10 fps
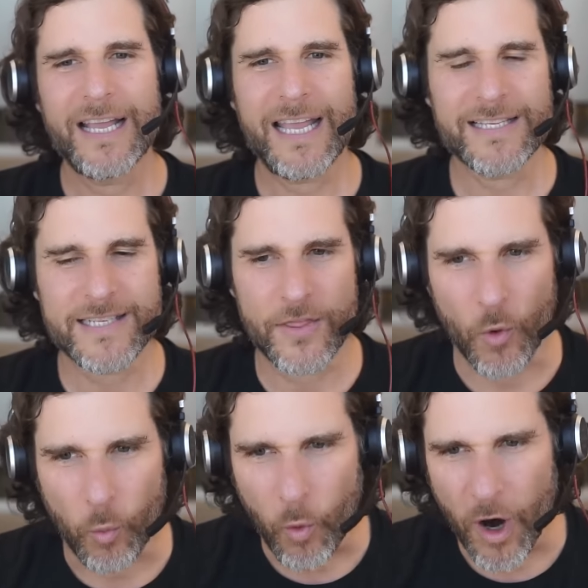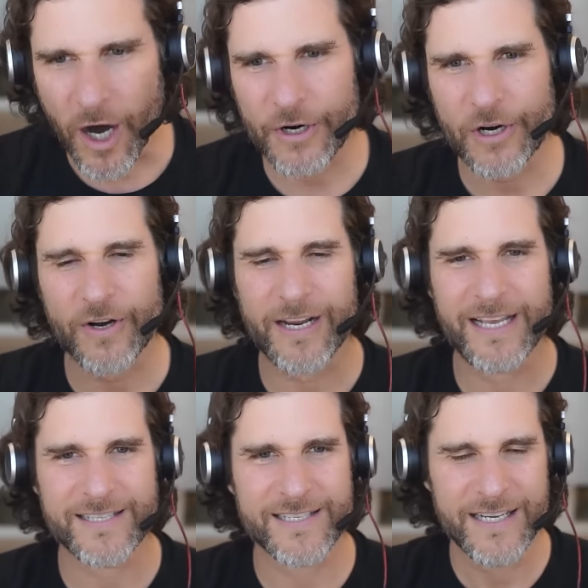it's in the water,
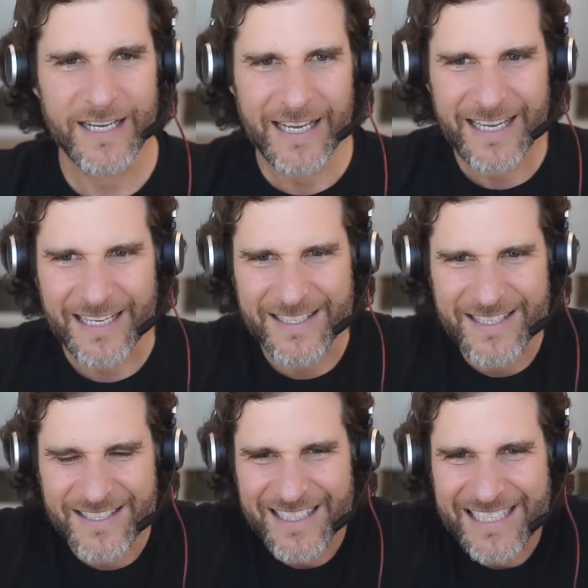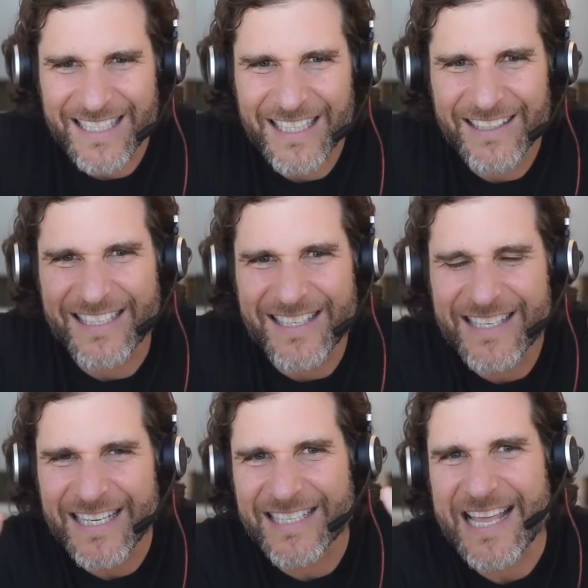it's it's it's
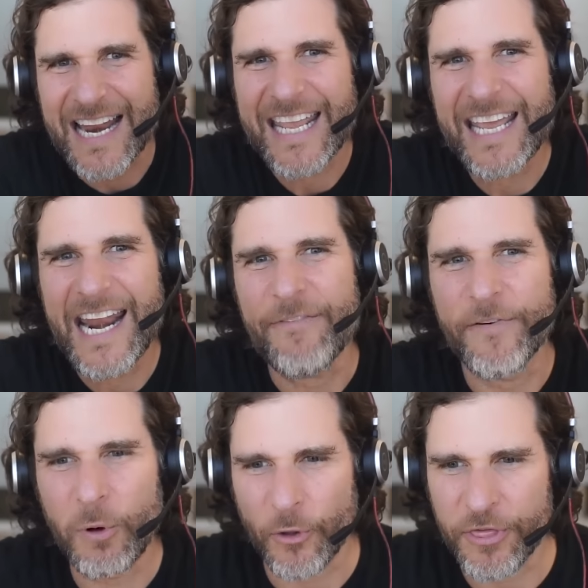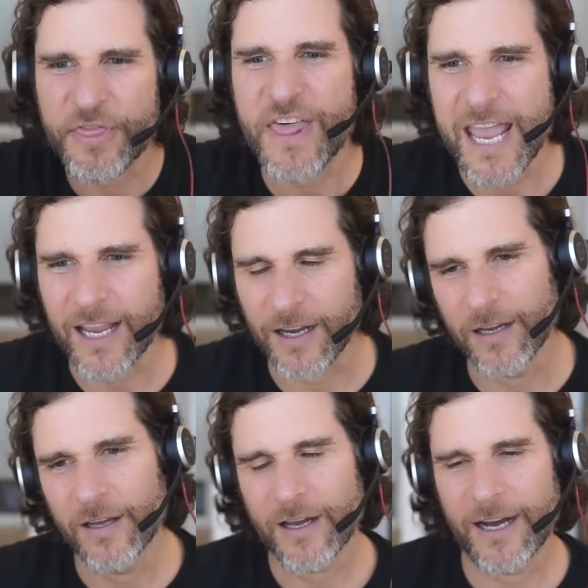it's it's that ineffable thing.
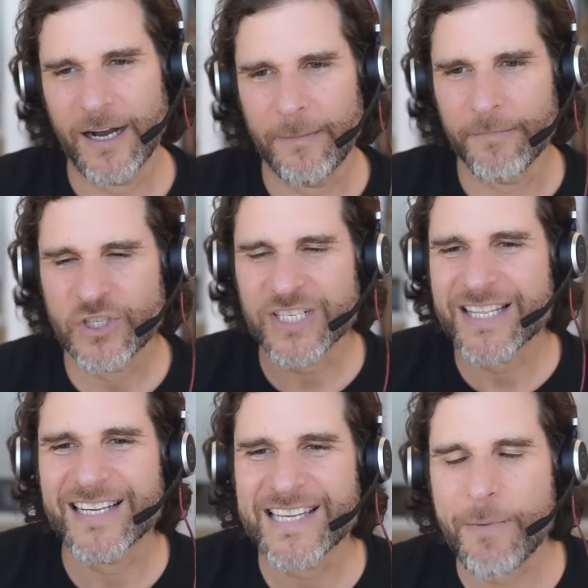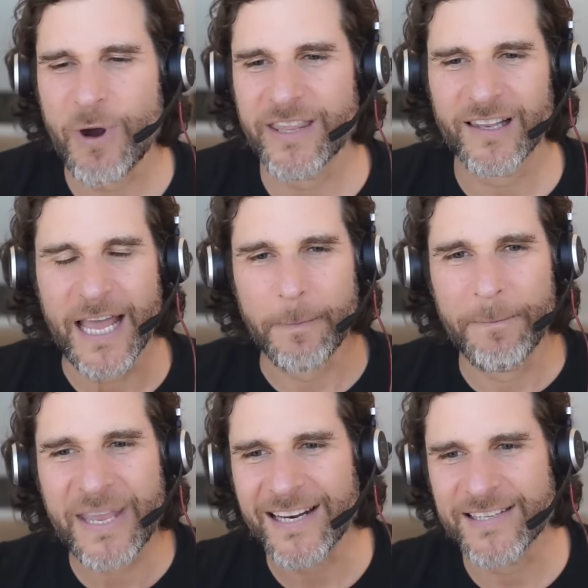Um, just in the same way that like
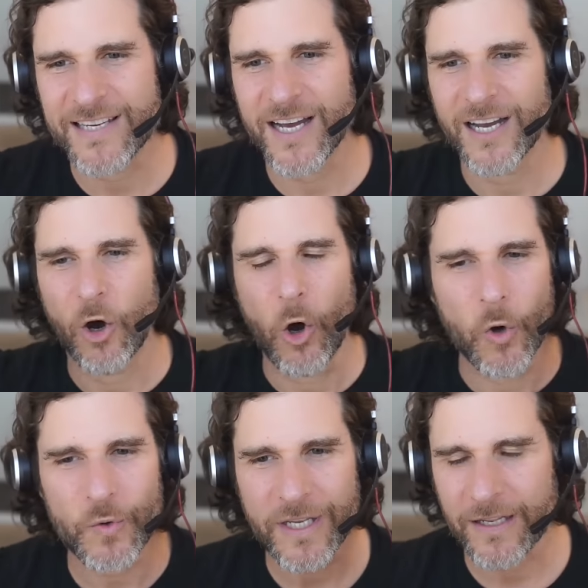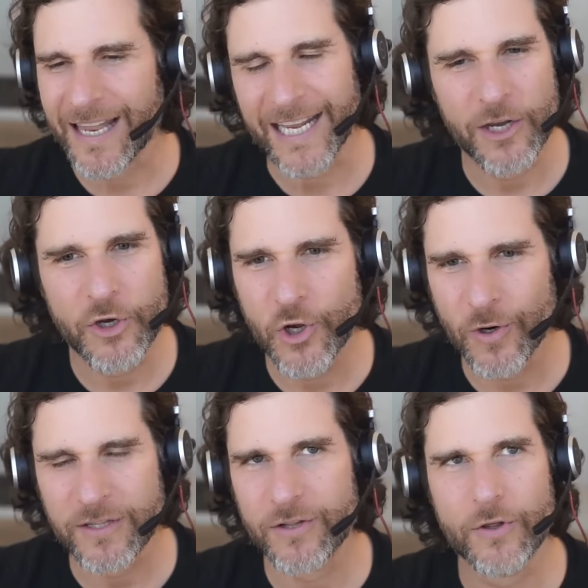pizza only like in New
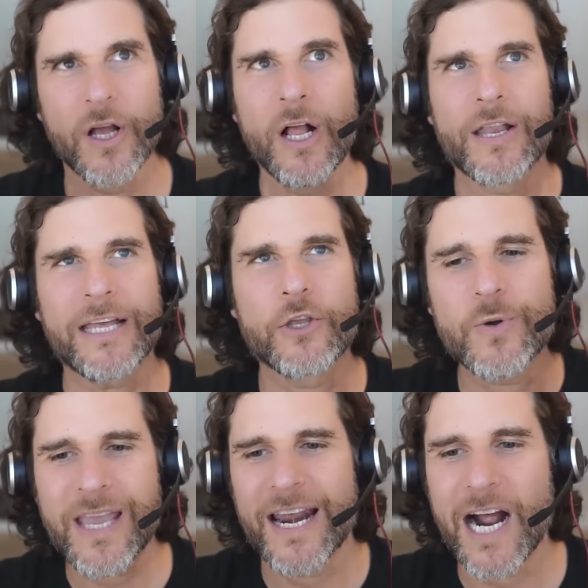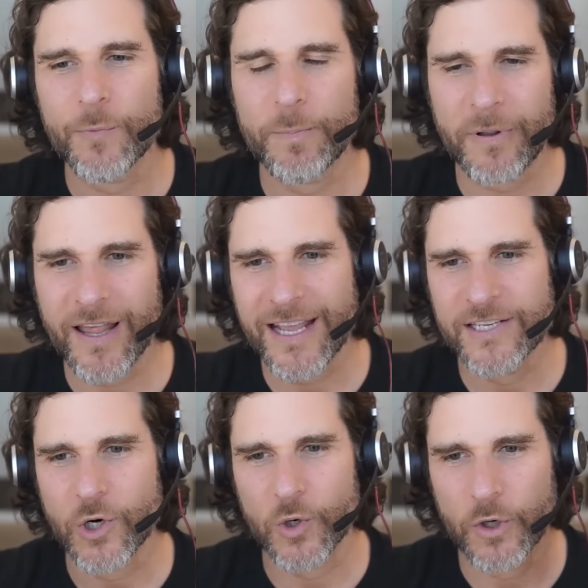York, like you cannot replace
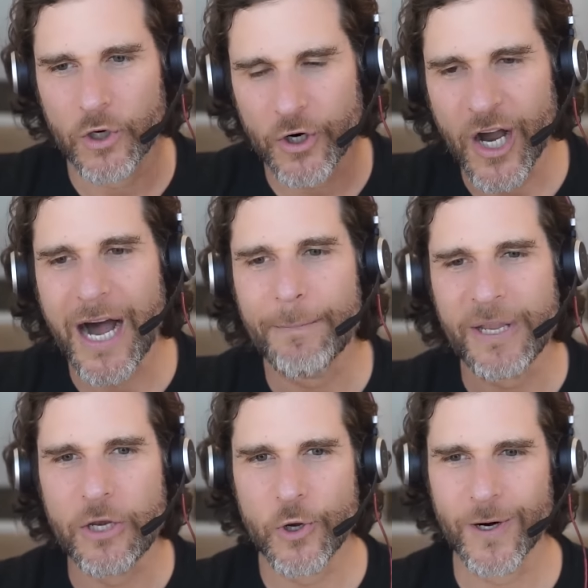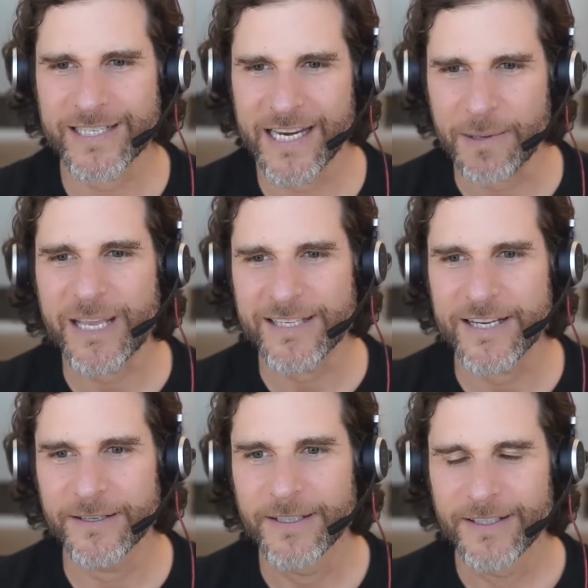or, or copy New York City pizza